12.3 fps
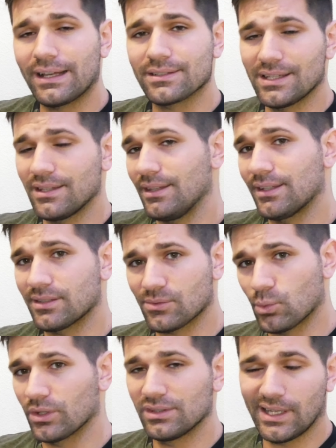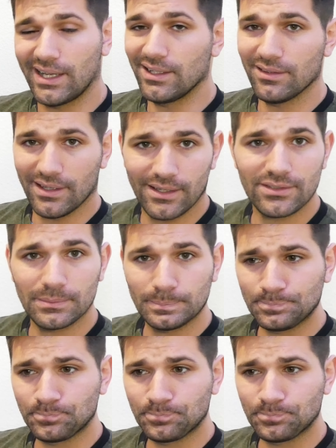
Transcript: house, they think is worth 90,000.